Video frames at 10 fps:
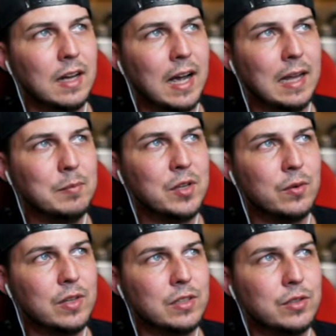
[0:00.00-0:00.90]
I'm
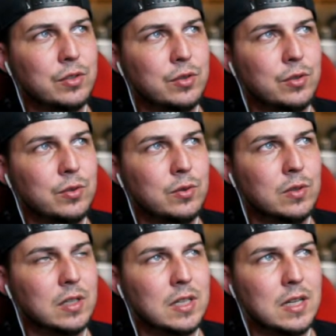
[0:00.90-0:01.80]
going
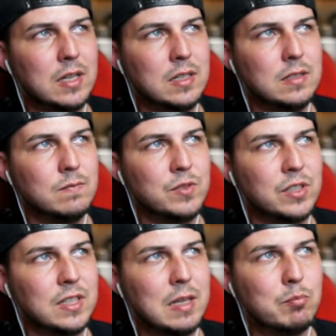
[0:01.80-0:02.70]
to
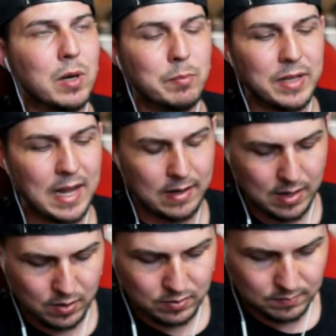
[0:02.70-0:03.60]
just keep bumping that
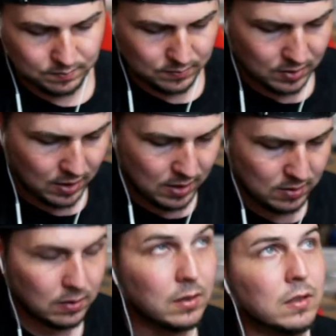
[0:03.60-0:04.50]
down. Okay.
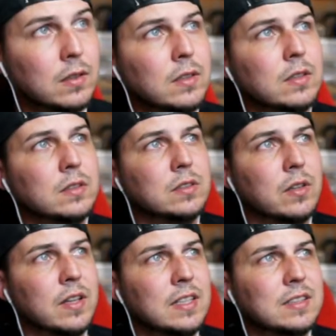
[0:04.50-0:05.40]
So
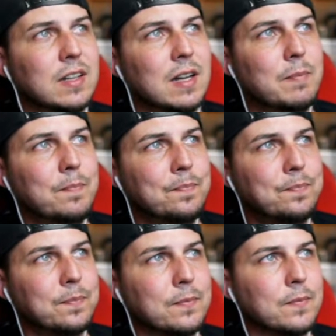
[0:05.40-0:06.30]
this time,
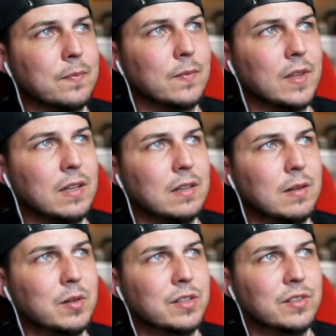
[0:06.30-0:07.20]

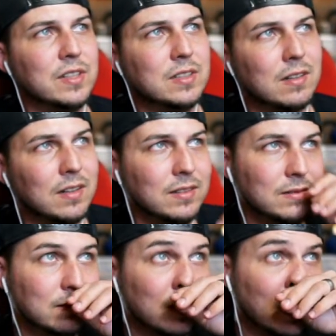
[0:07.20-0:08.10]
I'm going to turn this on.
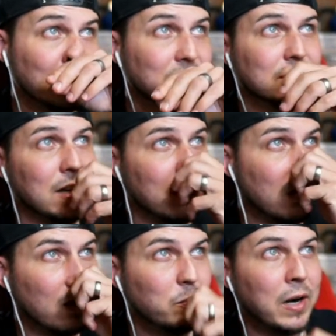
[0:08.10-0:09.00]
I'm going to say
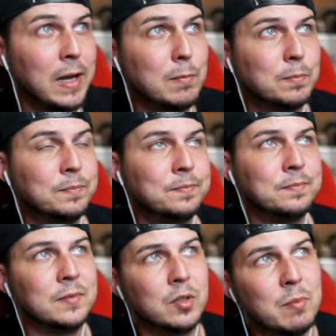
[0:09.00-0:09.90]
all bright.
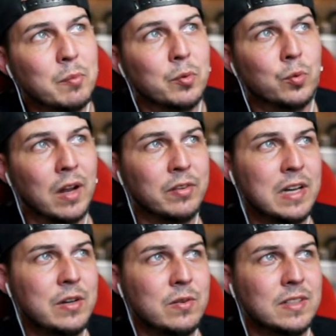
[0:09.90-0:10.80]
Remember, whatever I
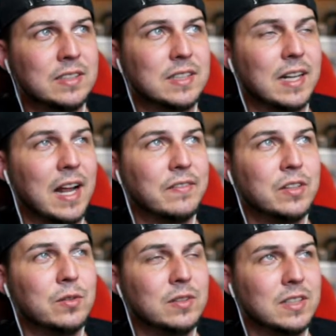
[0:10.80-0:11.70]
do on this side, I have to
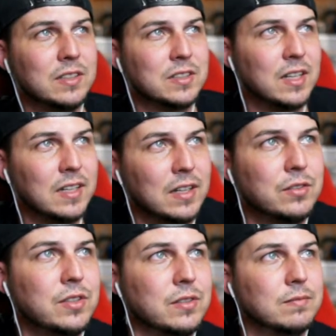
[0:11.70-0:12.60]
do on the other side now
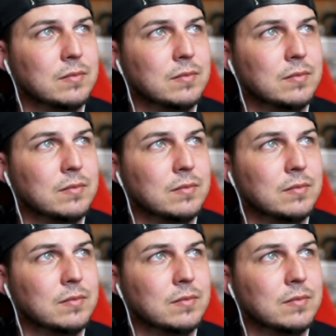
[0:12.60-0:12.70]
too.